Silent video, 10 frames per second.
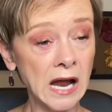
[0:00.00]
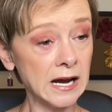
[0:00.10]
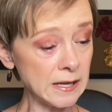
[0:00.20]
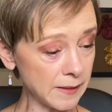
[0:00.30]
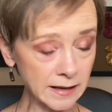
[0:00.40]

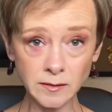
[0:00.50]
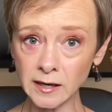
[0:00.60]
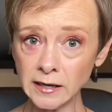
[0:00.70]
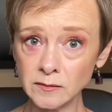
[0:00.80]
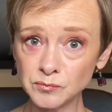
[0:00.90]
And that's
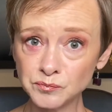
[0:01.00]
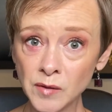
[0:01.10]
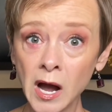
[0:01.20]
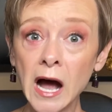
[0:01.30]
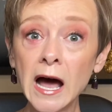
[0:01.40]
it.
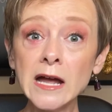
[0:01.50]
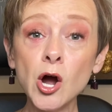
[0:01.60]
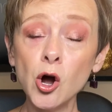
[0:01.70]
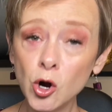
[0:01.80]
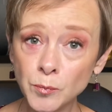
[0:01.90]
I
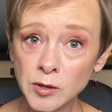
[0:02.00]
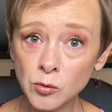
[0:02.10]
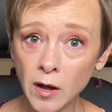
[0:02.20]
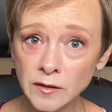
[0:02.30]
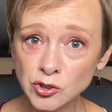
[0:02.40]
hope you
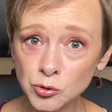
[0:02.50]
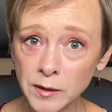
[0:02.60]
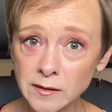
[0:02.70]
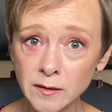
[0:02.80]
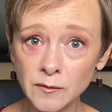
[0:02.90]
all
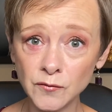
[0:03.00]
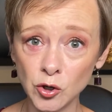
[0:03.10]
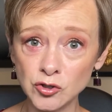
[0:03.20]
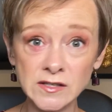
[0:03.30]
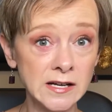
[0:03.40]
enjoyed this
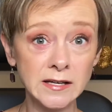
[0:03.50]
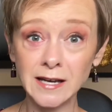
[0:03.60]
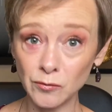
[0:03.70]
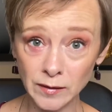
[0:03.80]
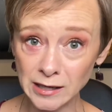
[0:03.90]
first
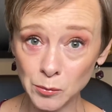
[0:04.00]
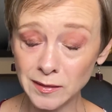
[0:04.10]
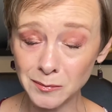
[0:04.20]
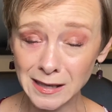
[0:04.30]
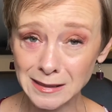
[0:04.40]
Get Ready
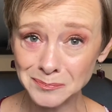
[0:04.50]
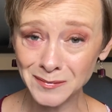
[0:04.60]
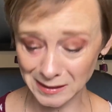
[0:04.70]
With Me.